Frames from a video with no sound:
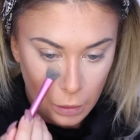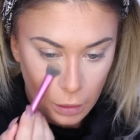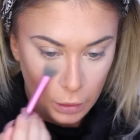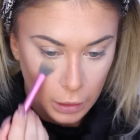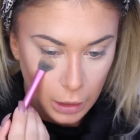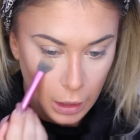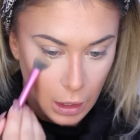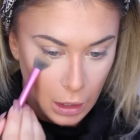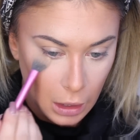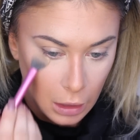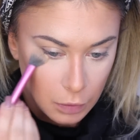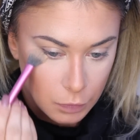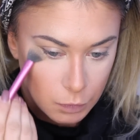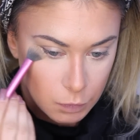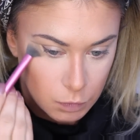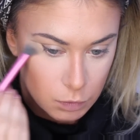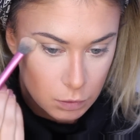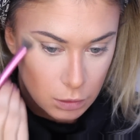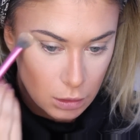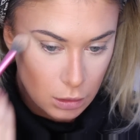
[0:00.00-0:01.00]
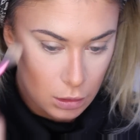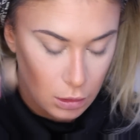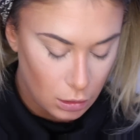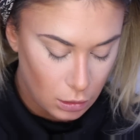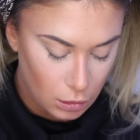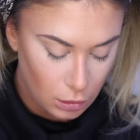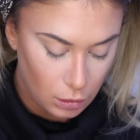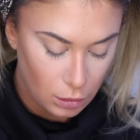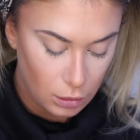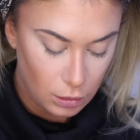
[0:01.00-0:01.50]
Yes.
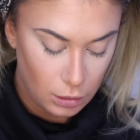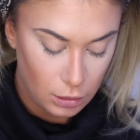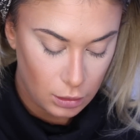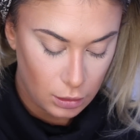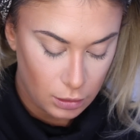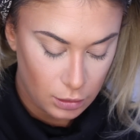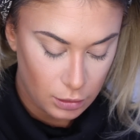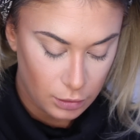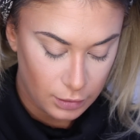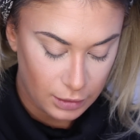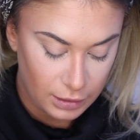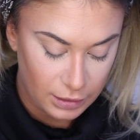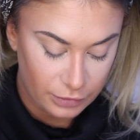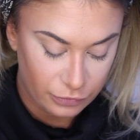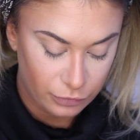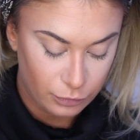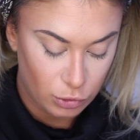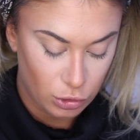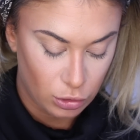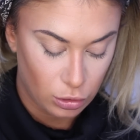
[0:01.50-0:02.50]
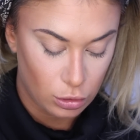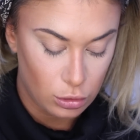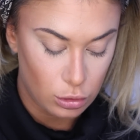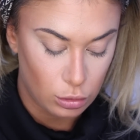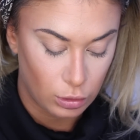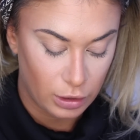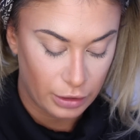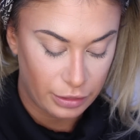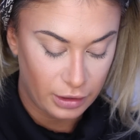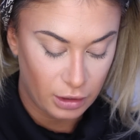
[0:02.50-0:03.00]
That is
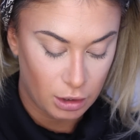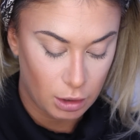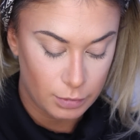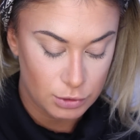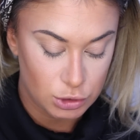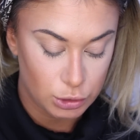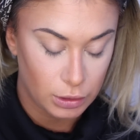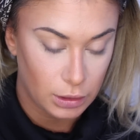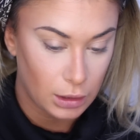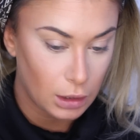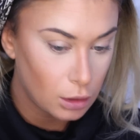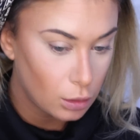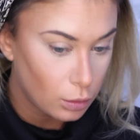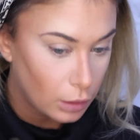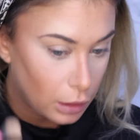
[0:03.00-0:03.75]
cool. I think I'll be doing that